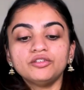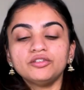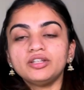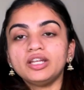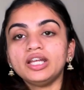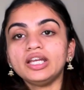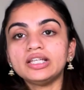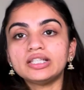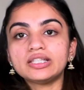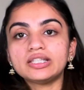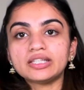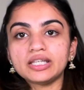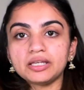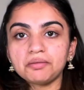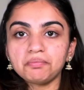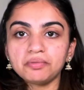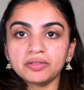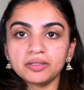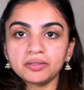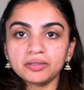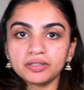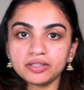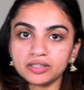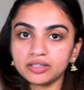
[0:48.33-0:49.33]
next step
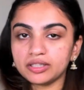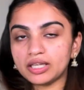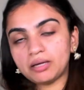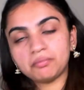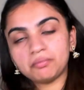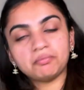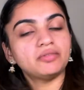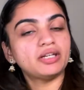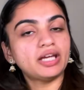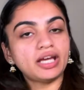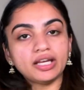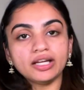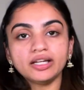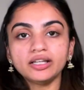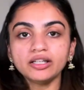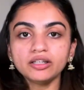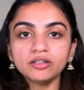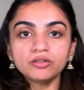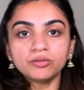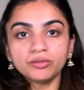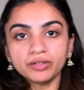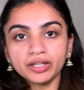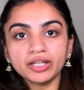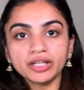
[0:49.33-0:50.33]
is I'm directly
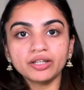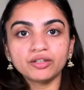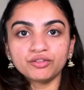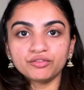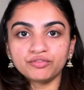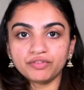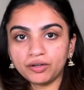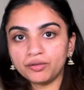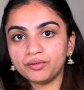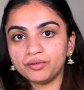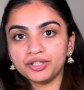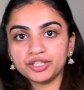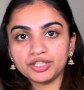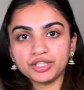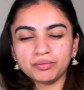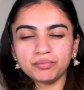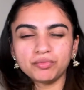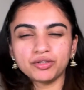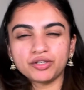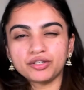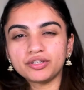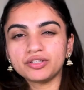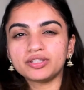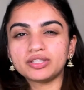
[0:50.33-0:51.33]
going into foundation
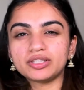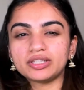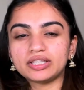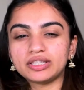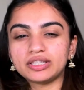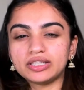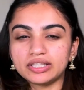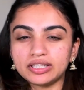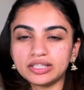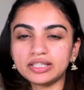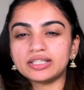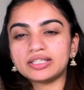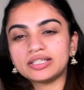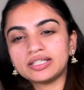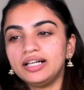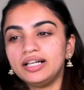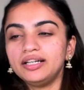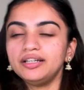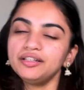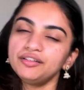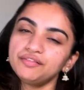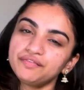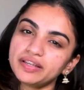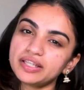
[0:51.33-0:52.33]
because this is
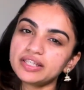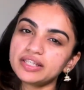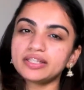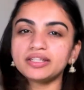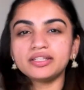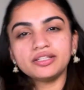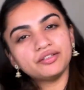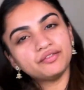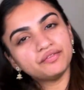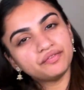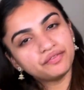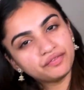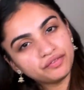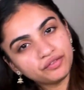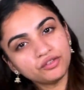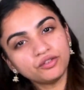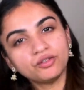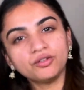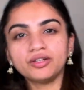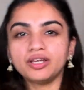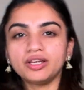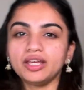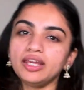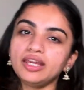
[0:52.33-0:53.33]
little festive,
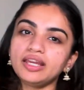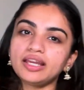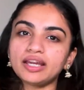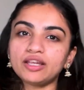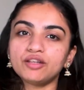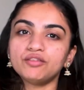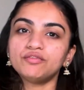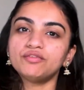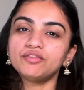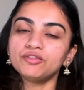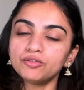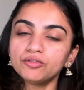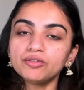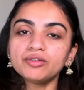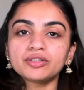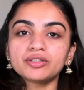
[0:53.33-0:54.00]
low-key kind of a look.